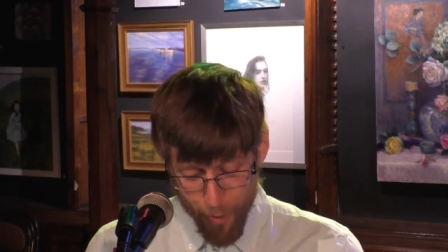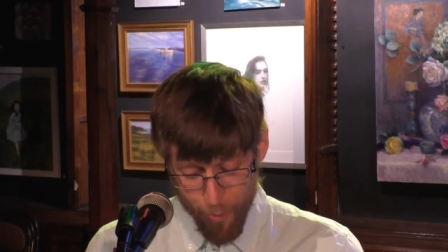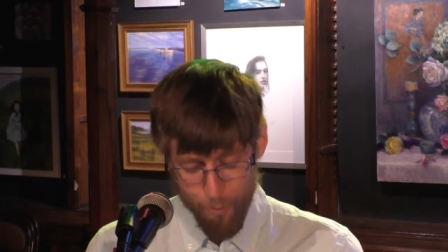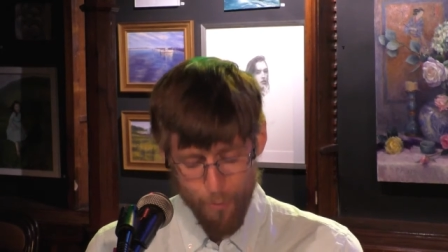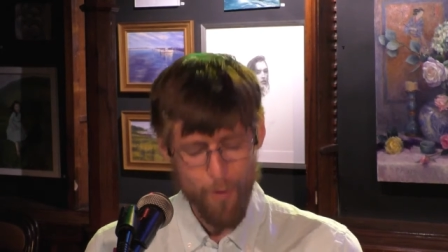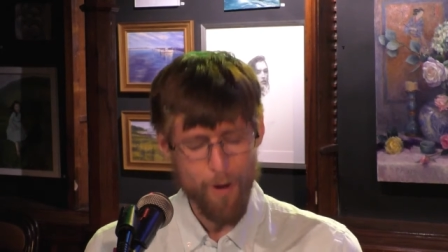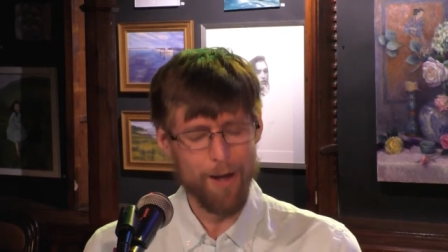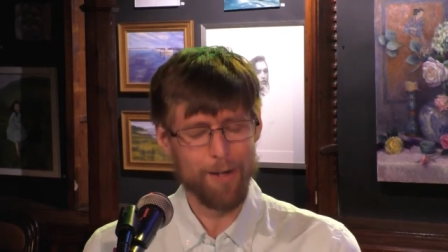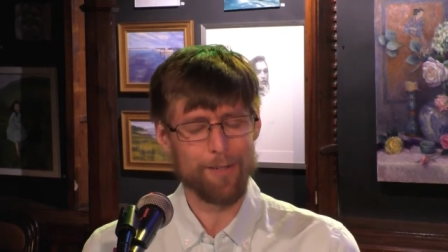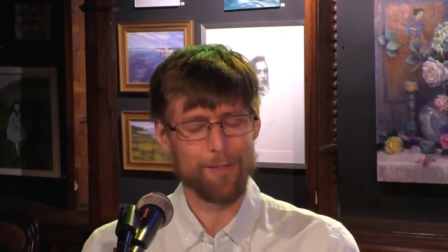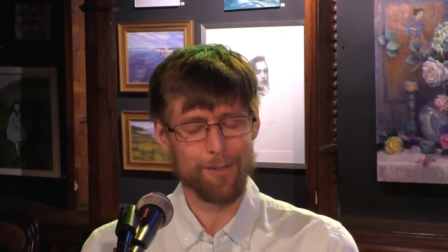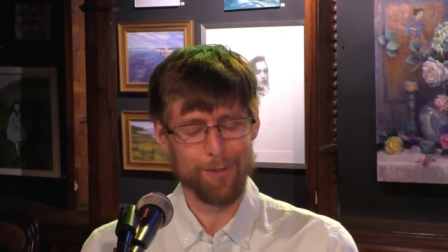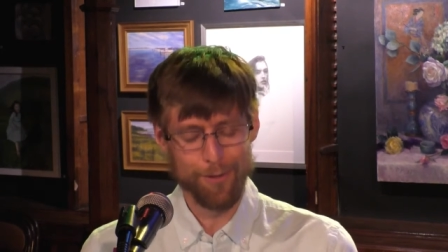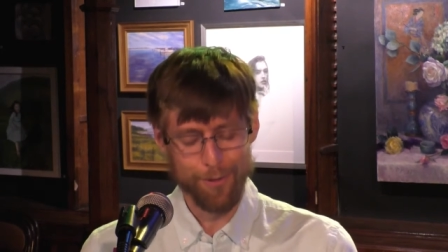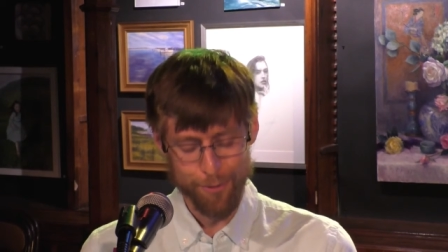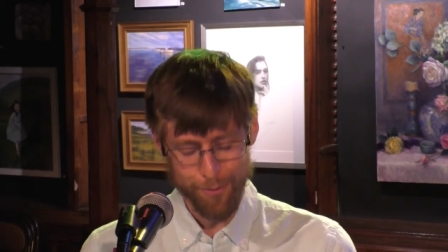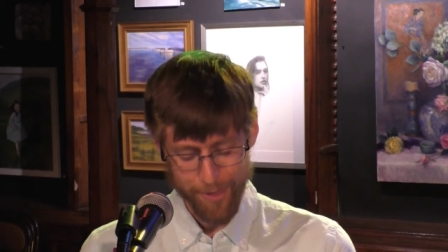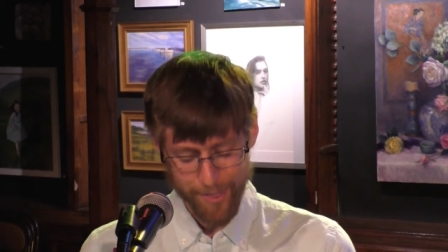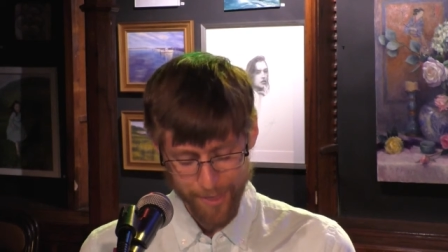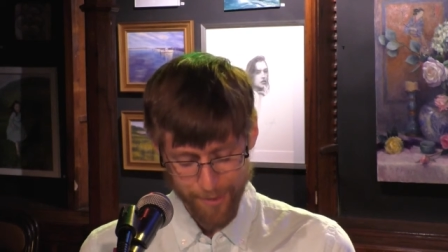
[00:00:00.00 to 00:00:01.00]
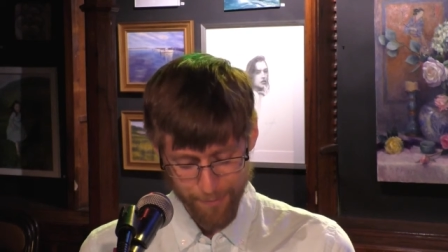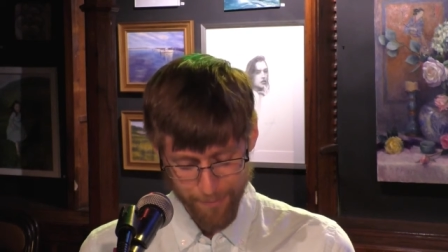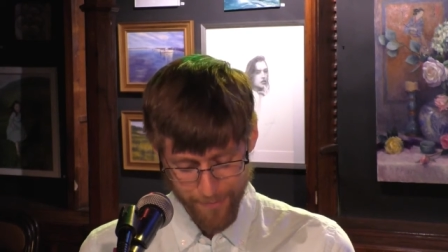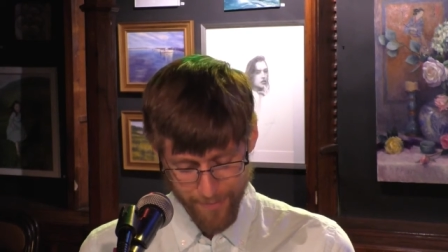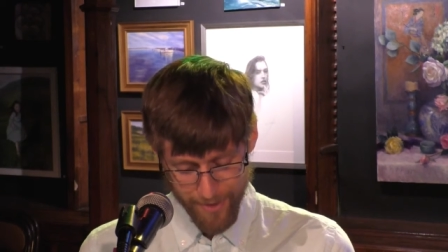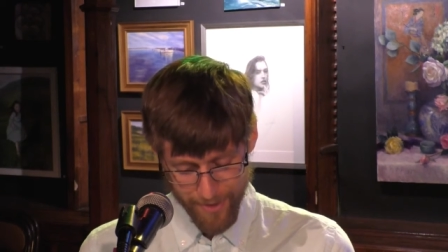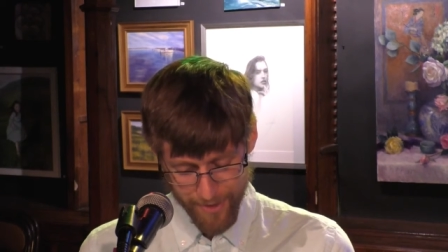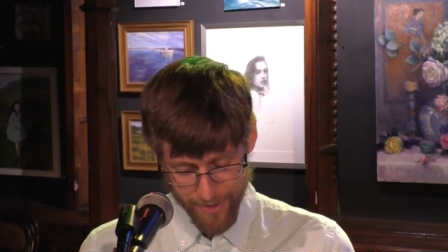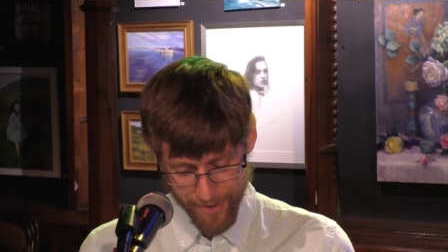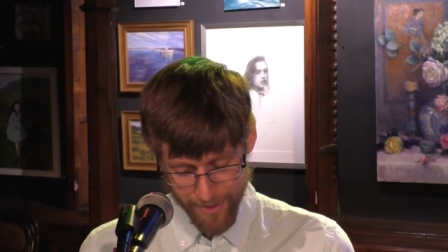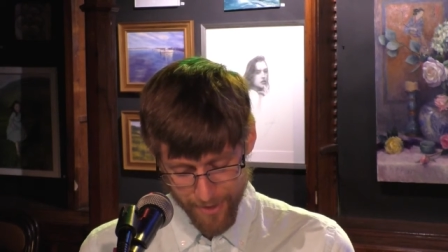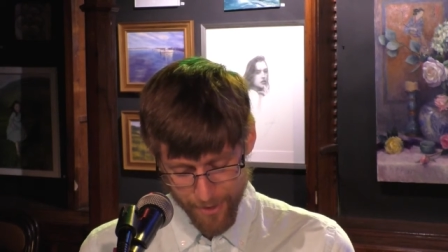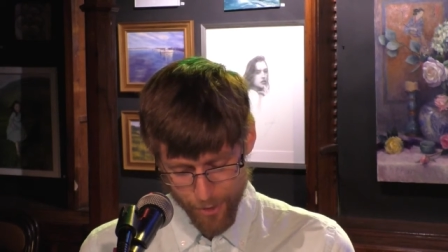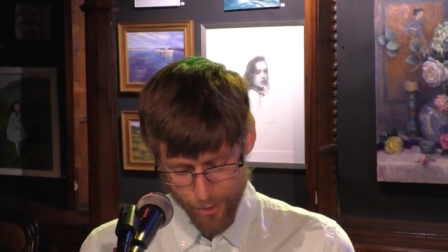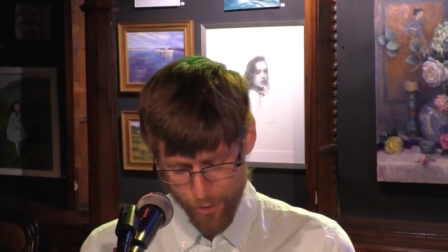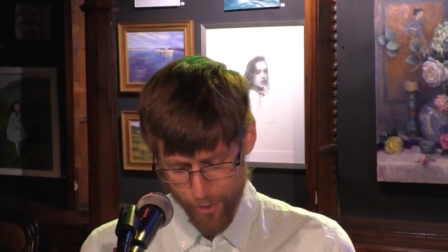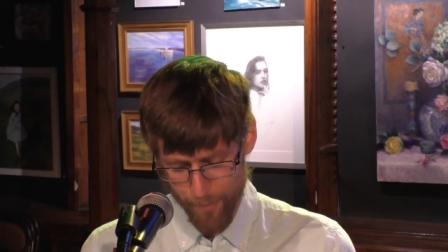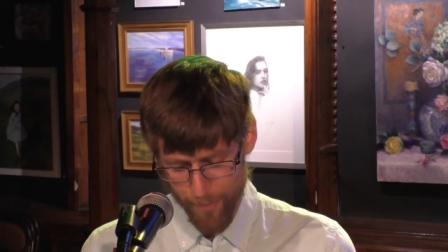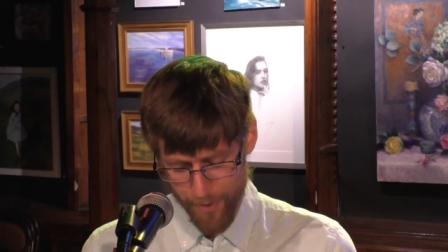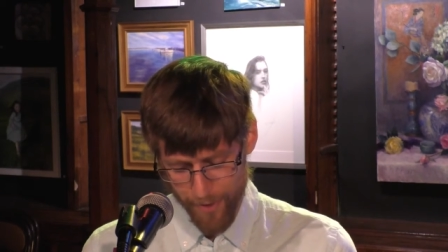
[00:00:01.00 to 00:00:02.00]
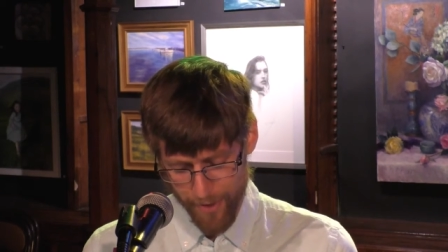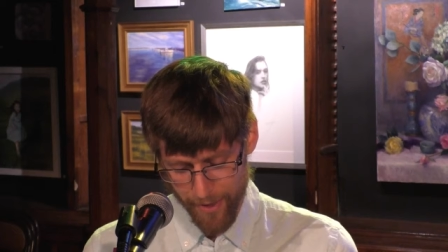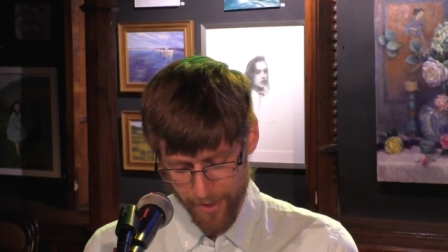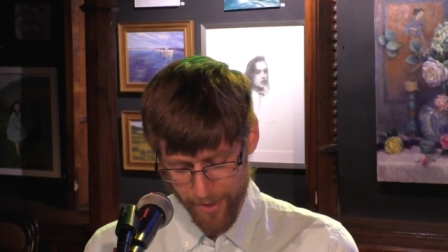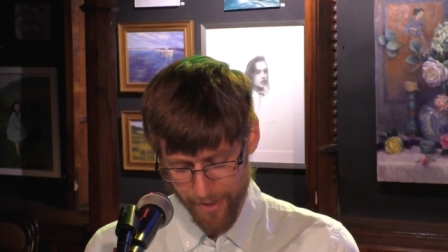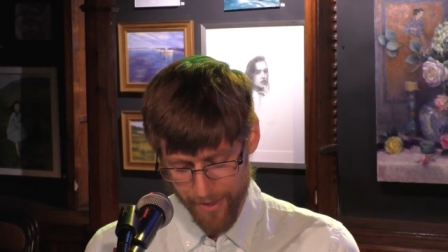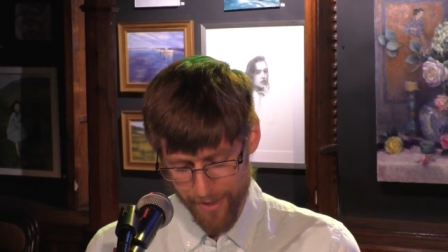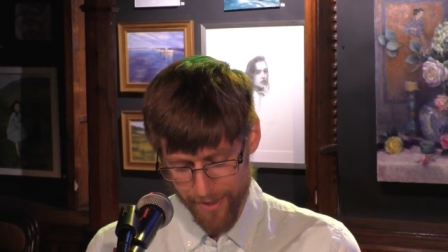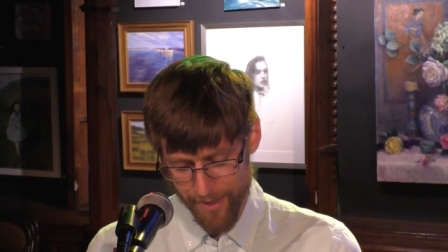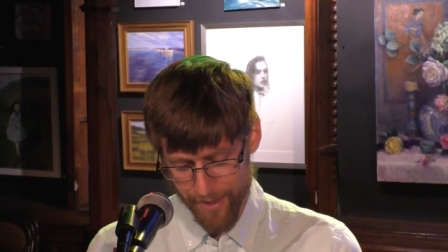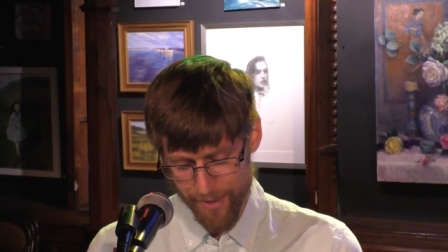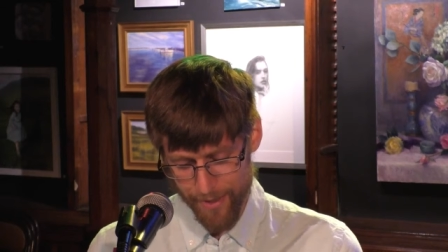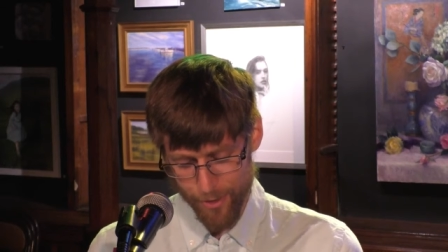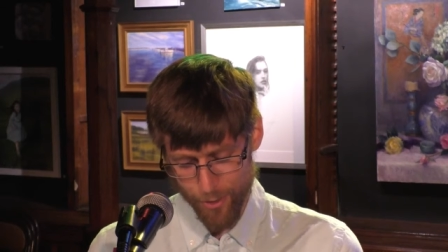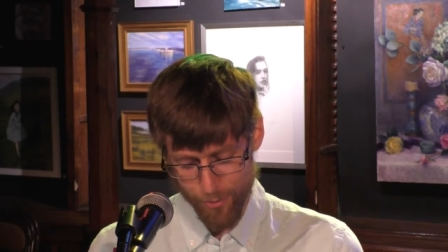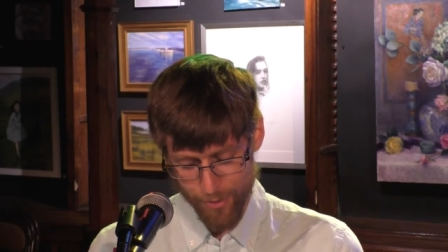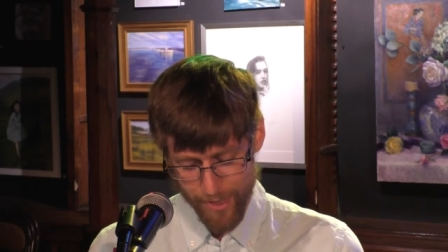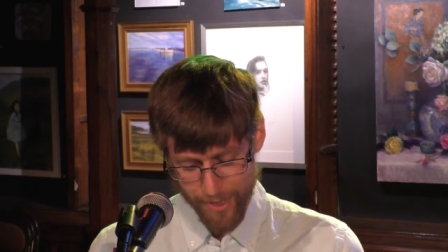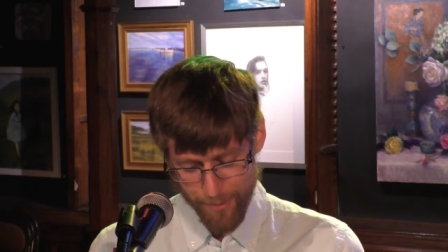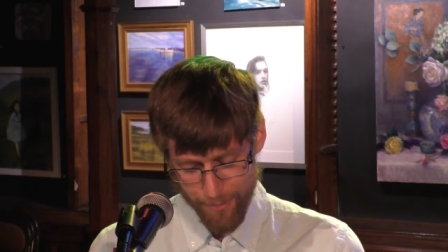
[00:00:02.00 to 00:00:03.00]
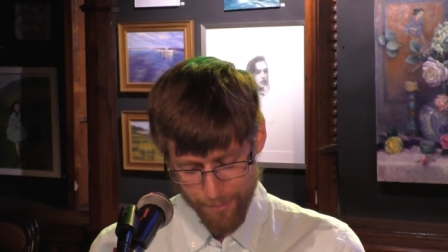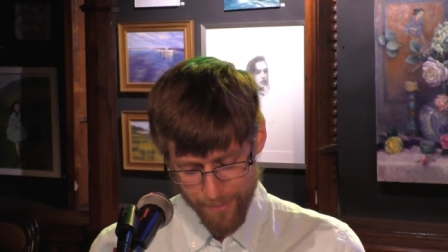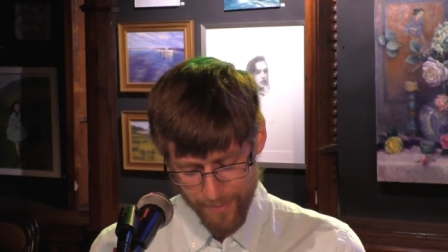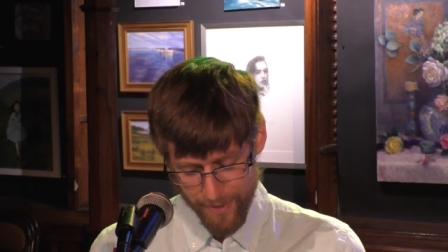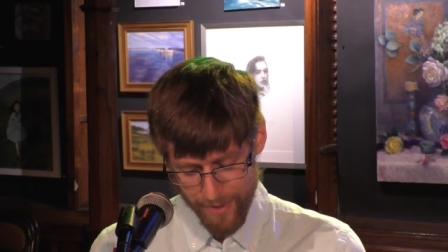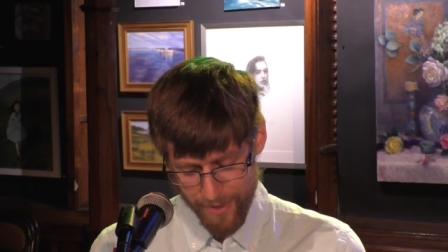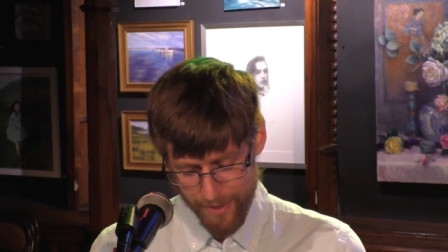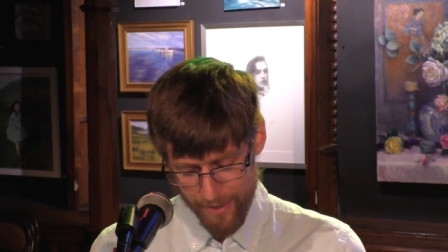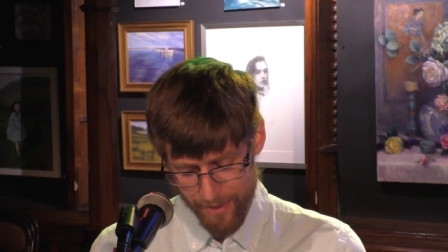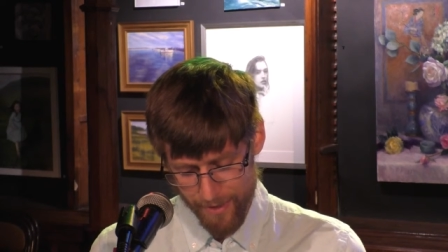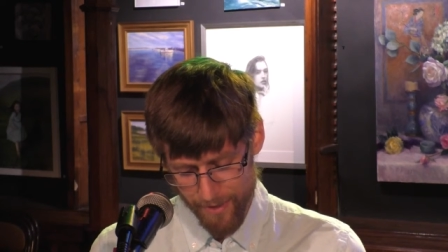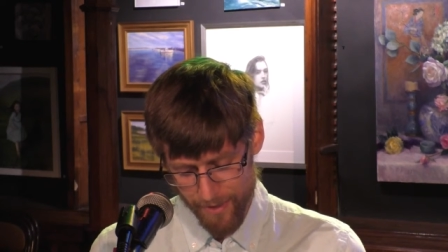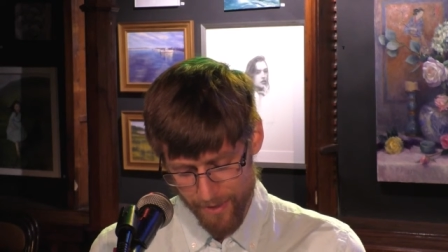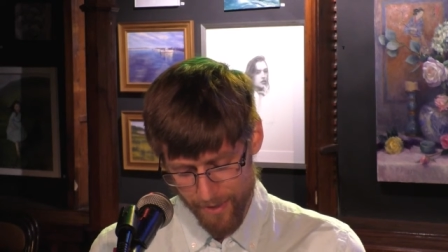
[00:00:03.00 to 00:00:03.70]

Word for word: water dreams, dripping dreams.